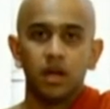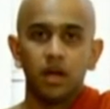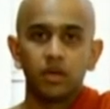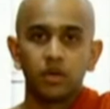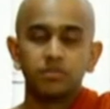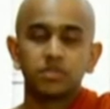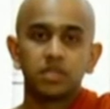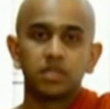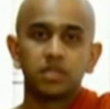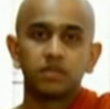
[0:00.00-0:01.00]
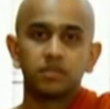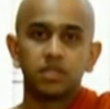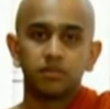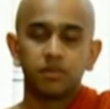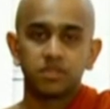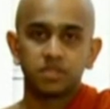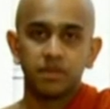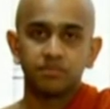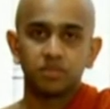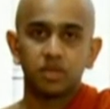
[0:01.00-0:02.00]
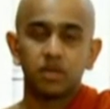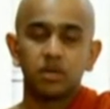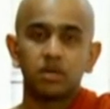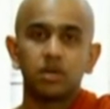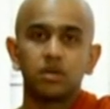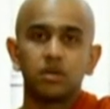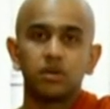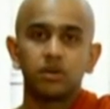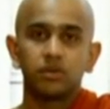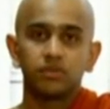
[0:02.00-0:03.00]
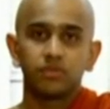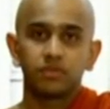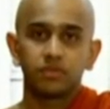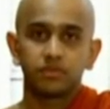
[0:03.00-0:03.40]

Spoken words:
I observe the precept of